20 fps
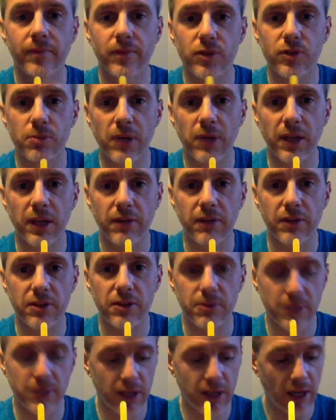Smiley face
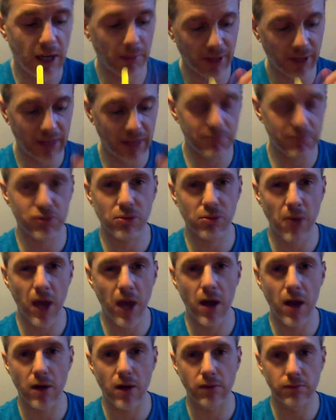minion. I'm going to give him some hair.